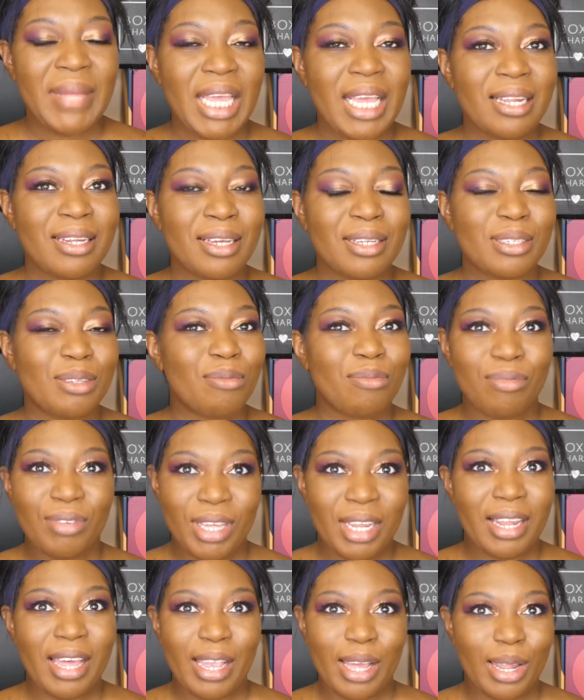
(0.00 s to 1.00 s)
It doesn't
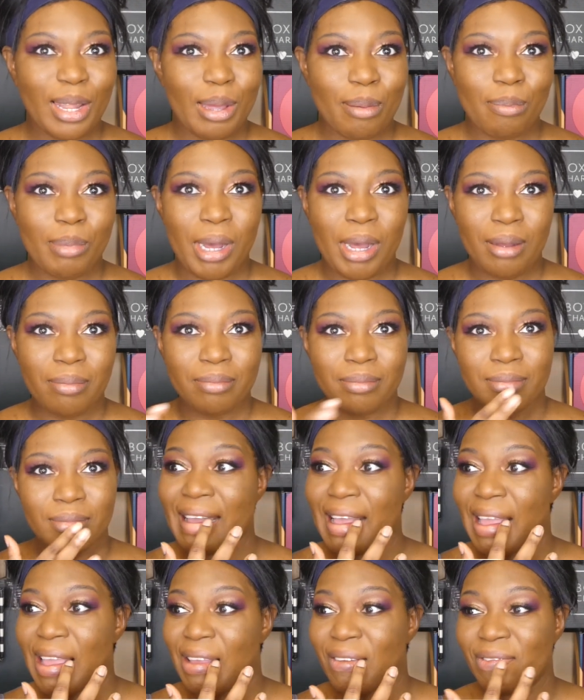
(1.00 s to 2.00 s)
feel like a lip balm.
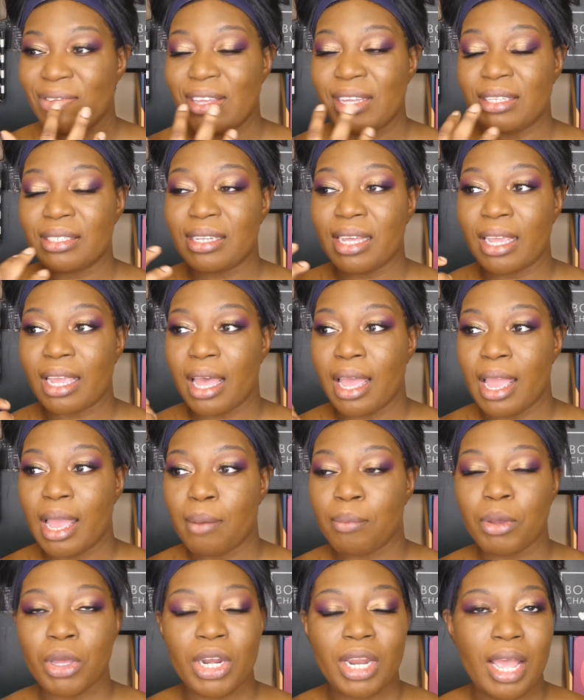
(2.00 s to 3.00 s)
It feels like I
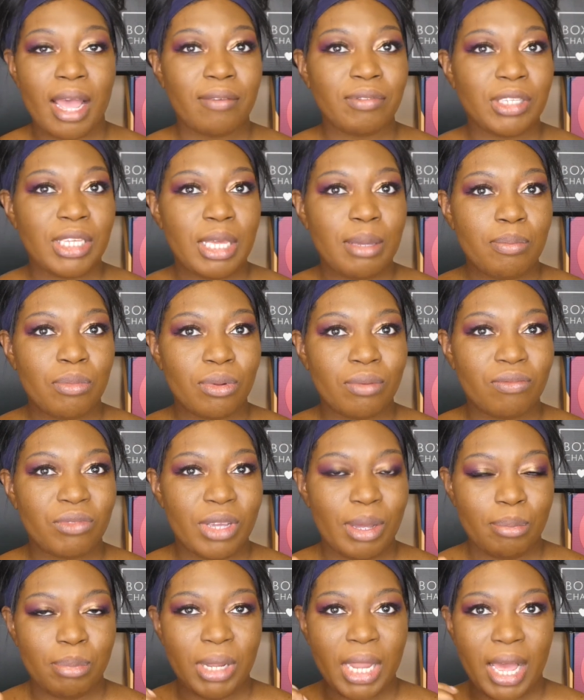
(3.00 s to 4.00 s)
am gonna have to keep
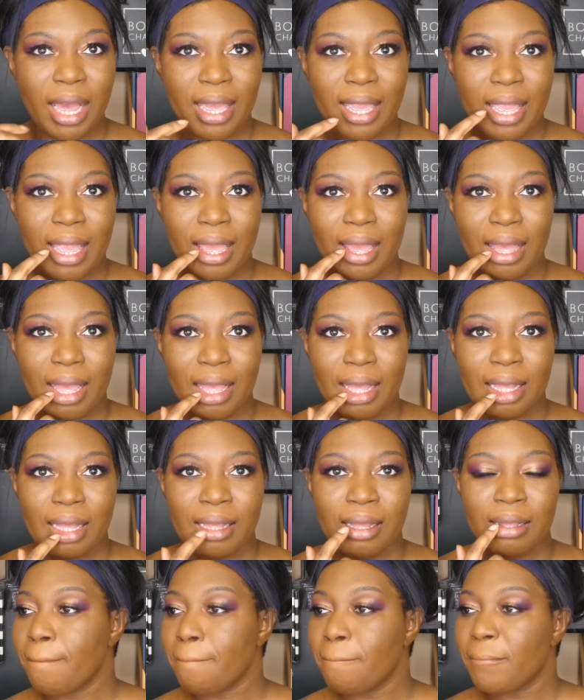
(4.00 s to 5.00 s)
reapplying it.
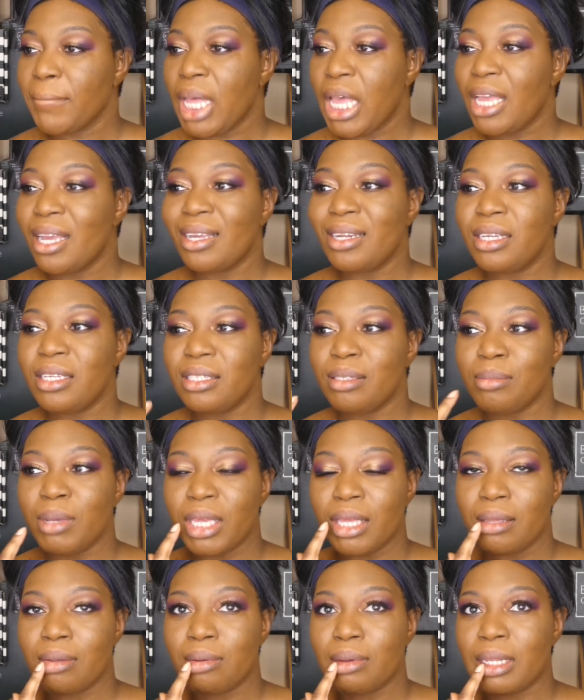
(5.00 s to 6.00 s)
It is
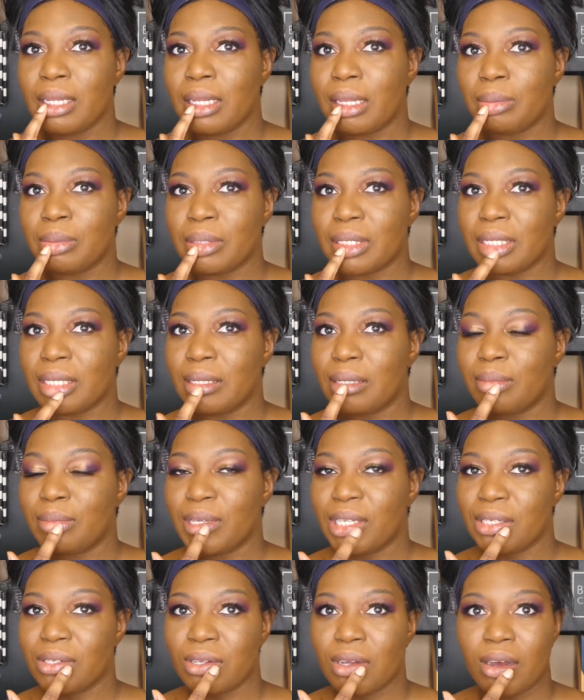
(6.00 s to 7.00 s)
making my lips a little
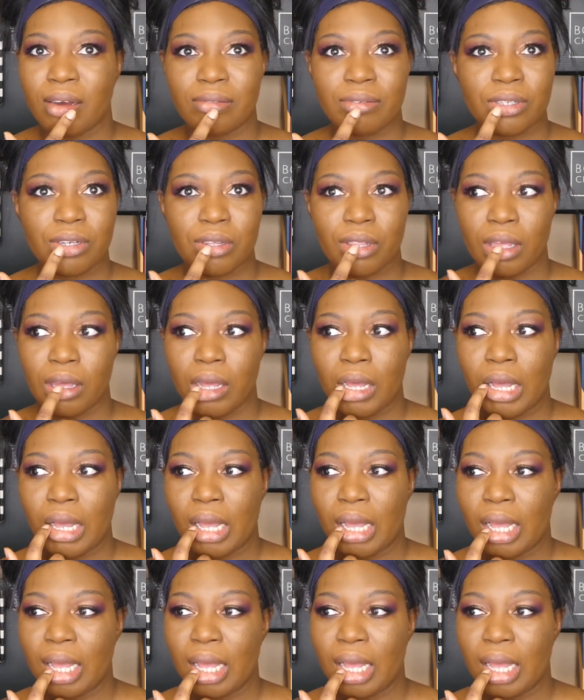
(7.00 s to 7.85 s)
bit softer though.